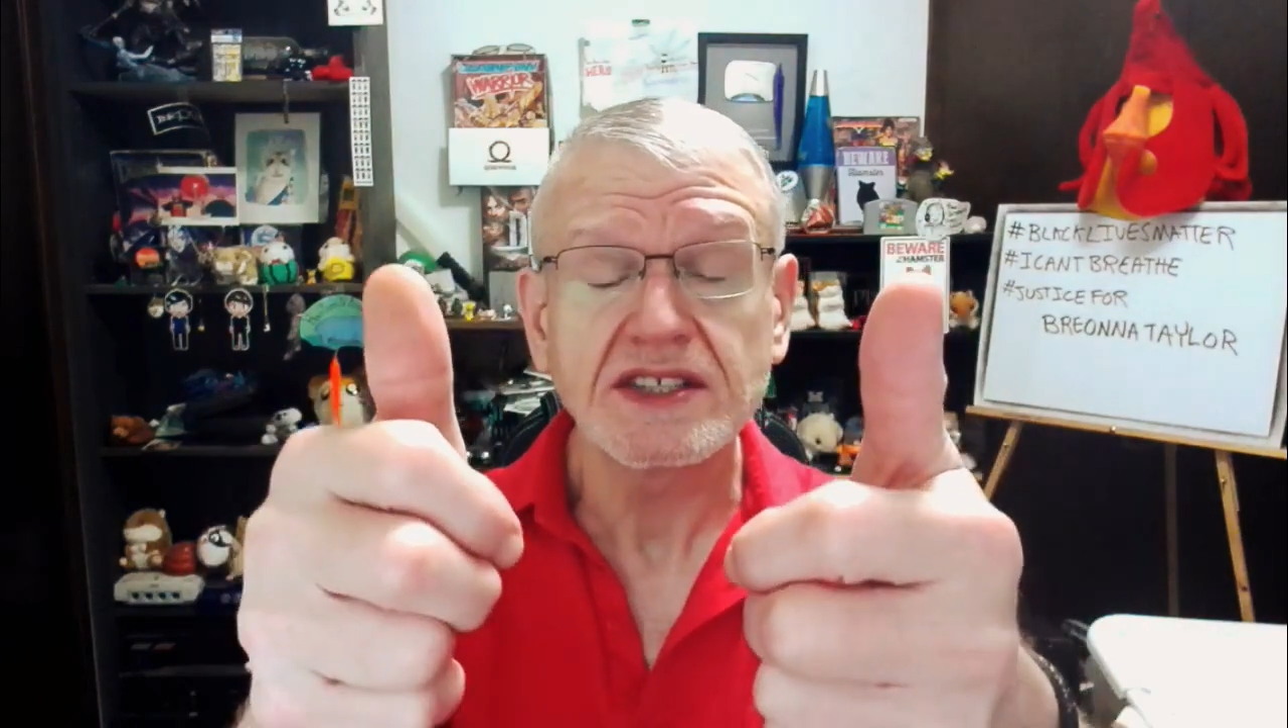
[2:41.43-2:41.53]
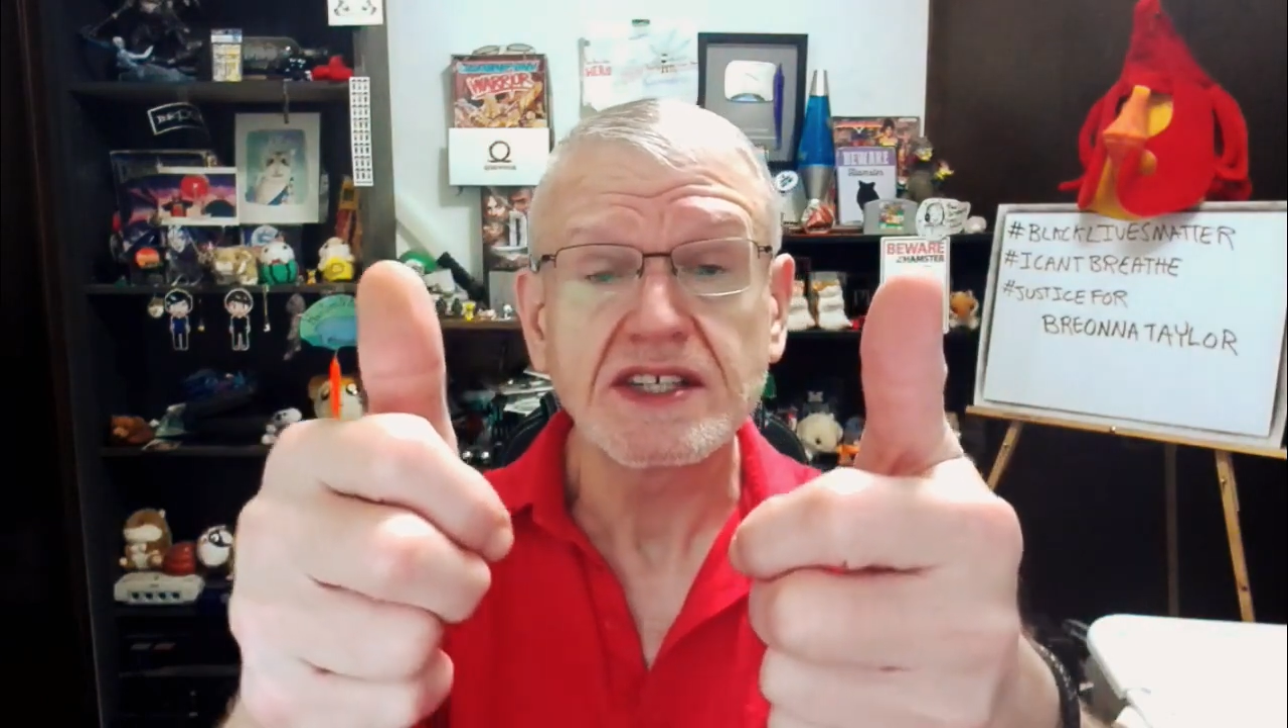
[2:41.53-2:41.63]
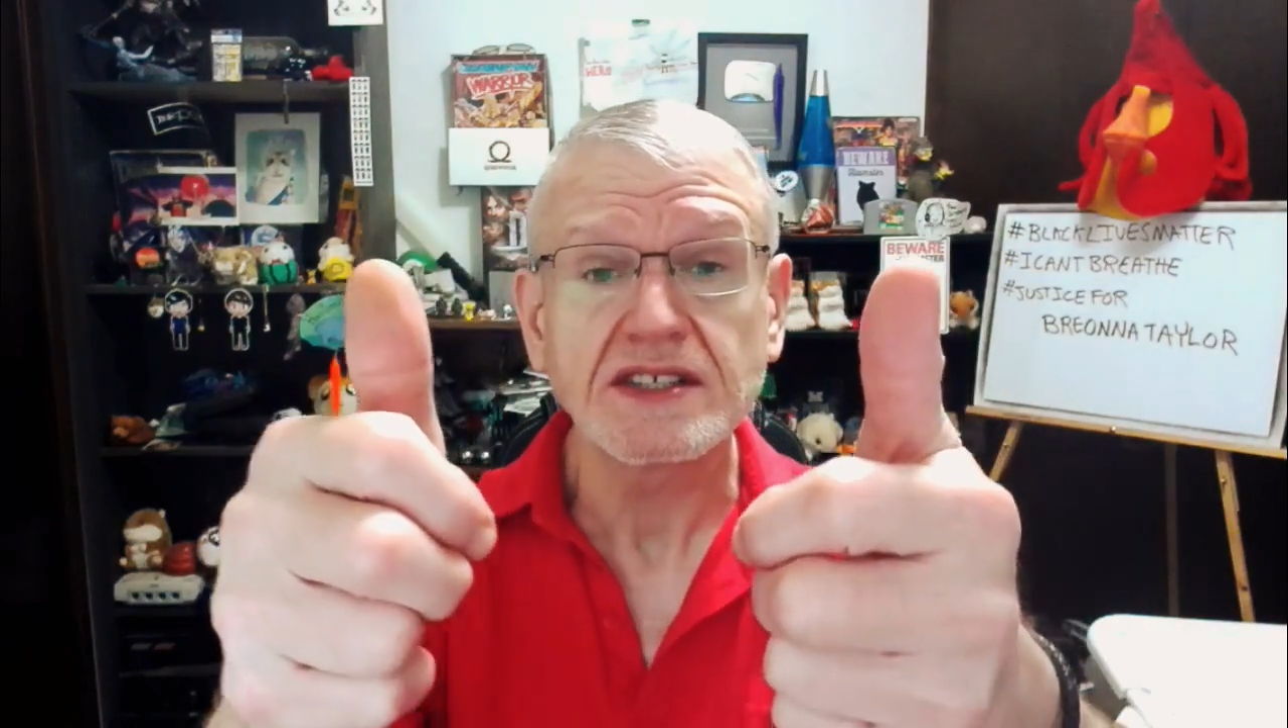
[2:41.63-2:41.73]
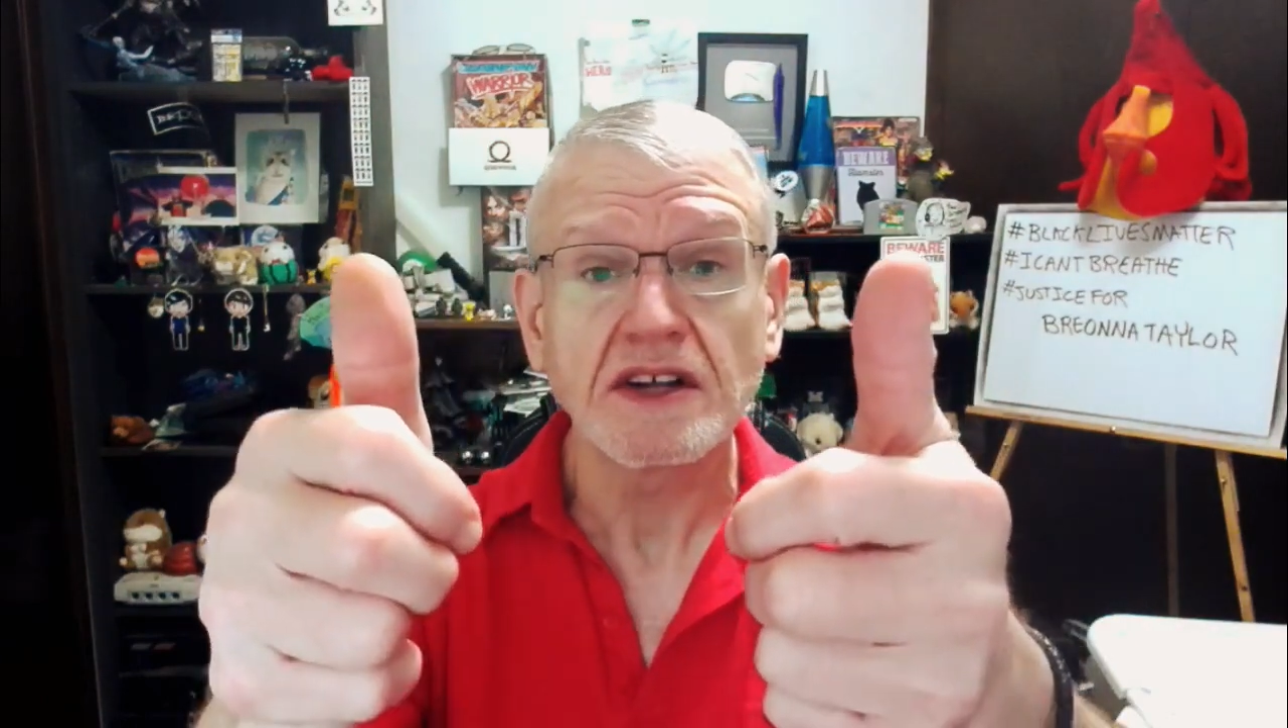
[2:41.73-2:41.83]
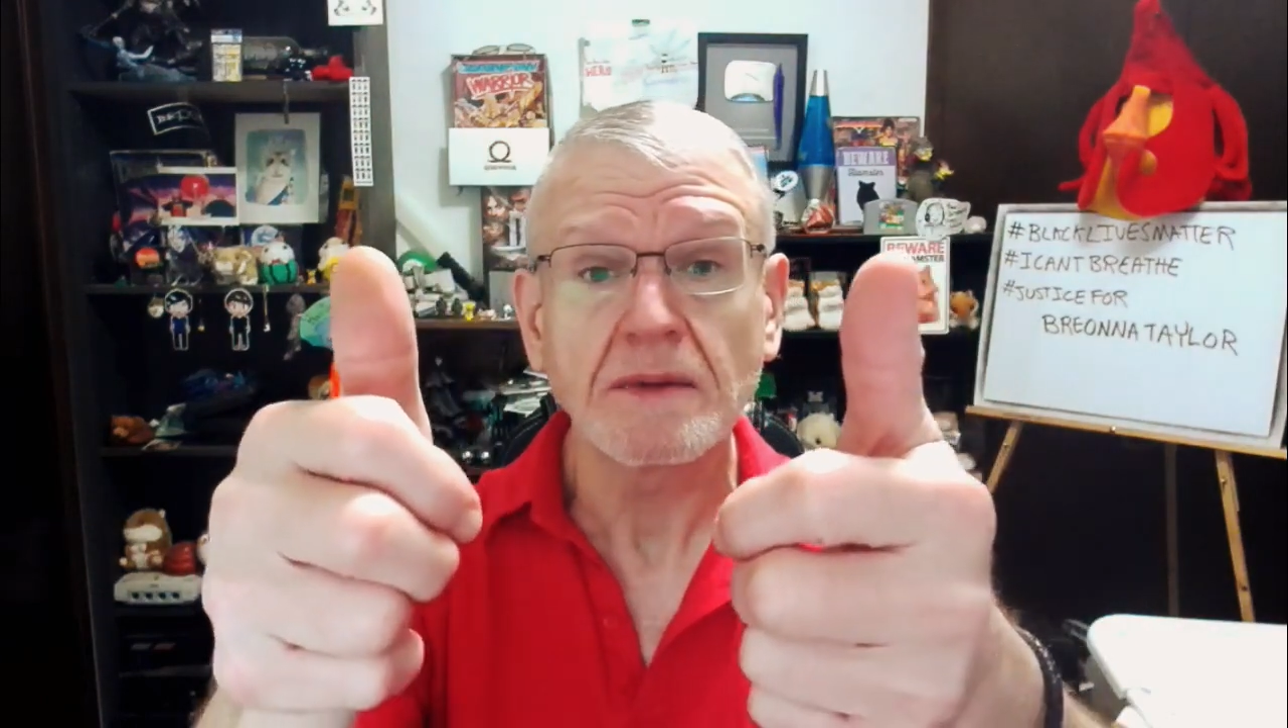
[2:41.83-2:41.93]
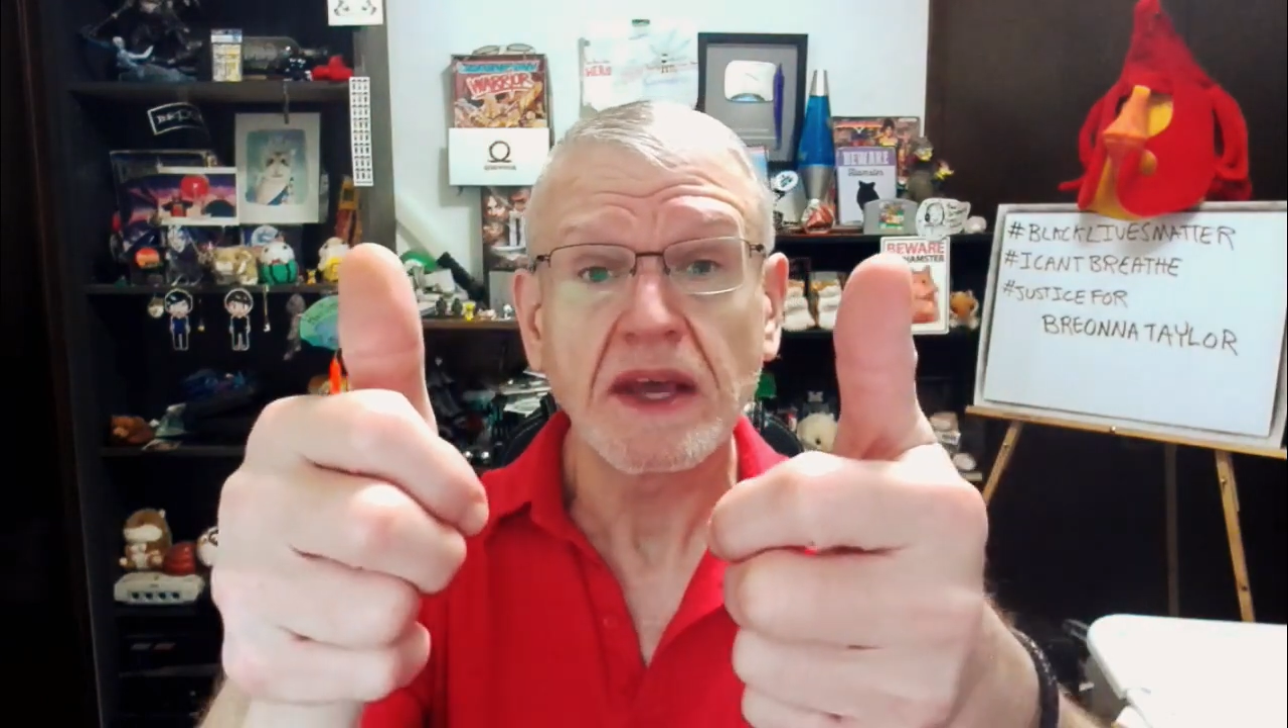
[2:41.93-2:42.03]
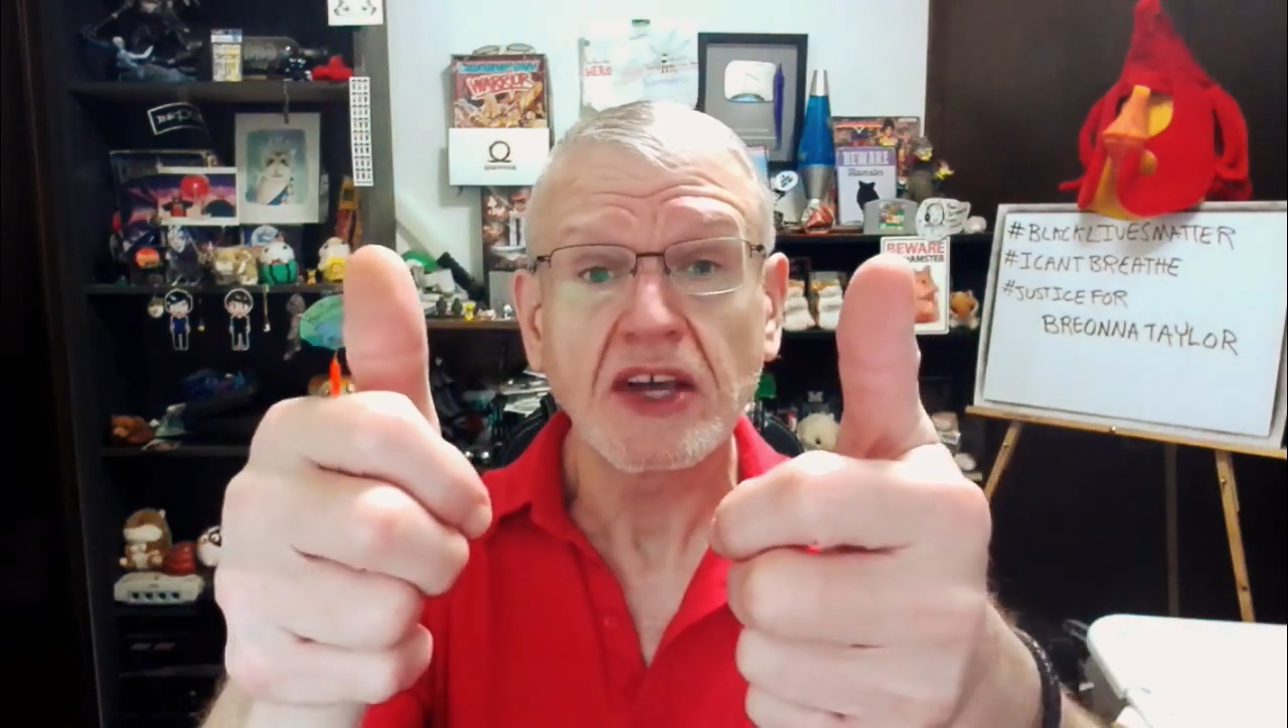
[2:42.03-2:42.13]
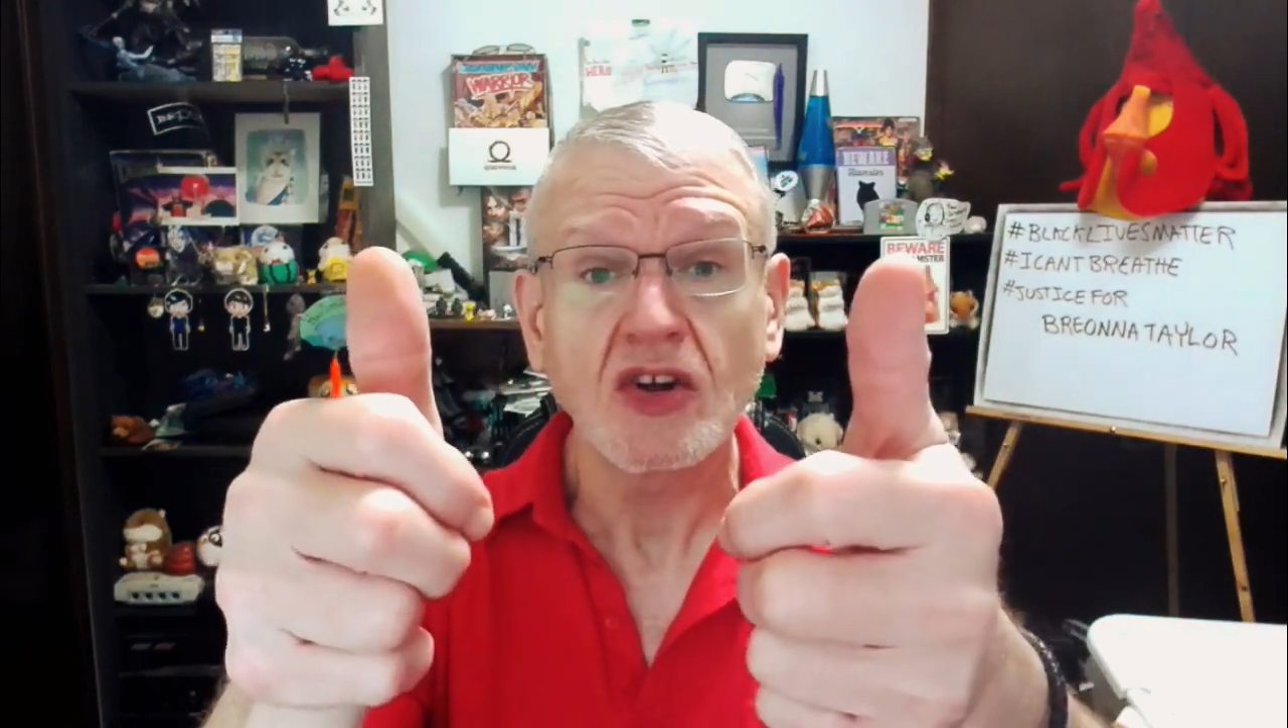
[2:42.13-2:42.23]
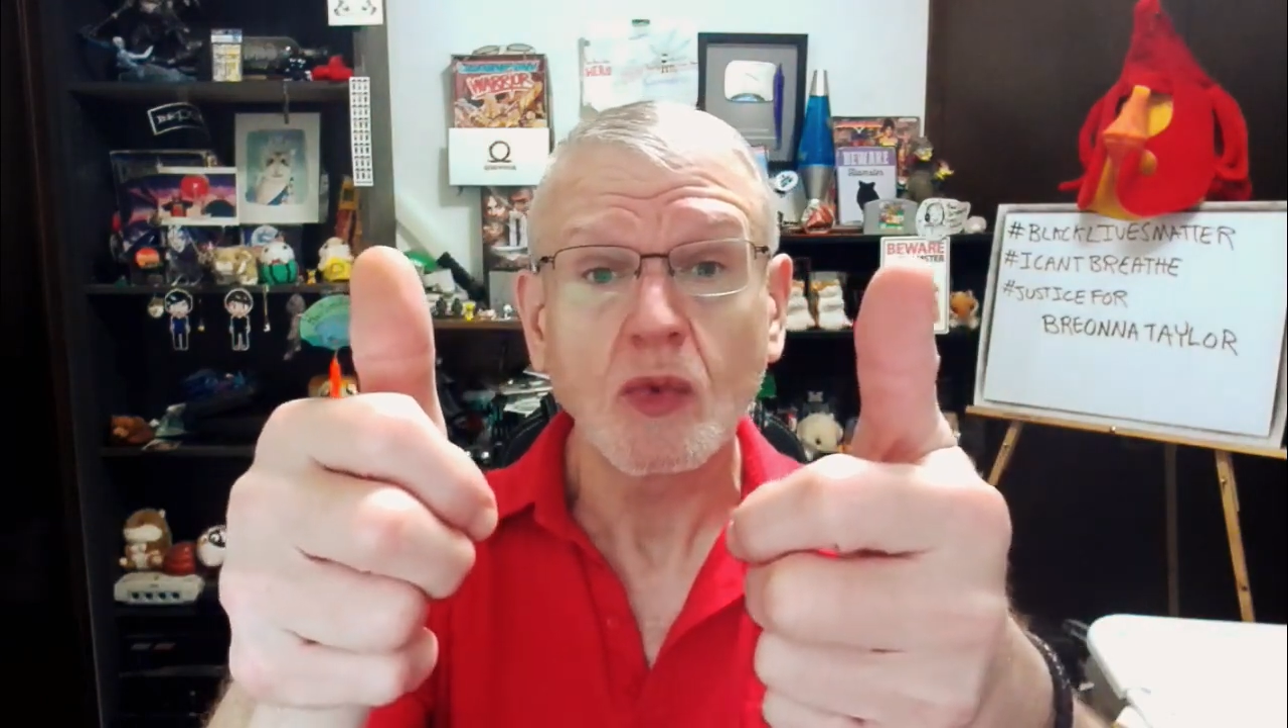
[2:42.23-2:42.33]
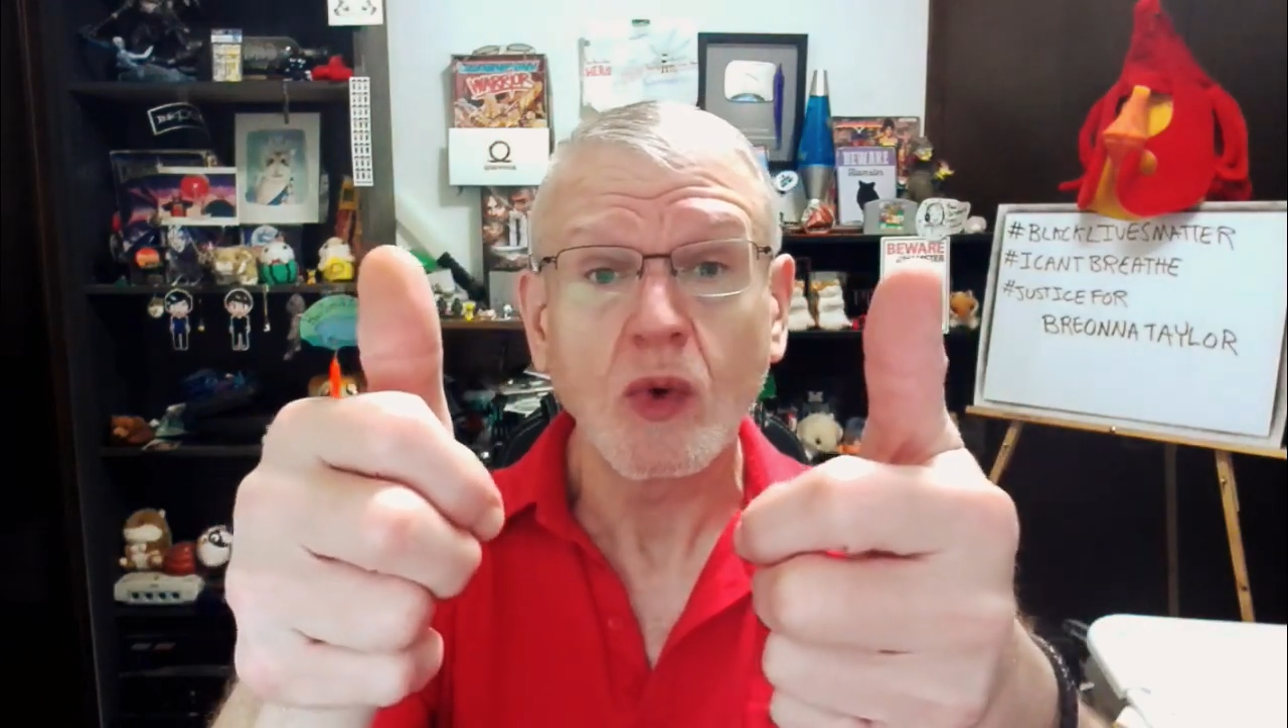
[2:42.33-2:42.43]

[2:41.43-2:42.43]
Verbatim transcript: just going to make a new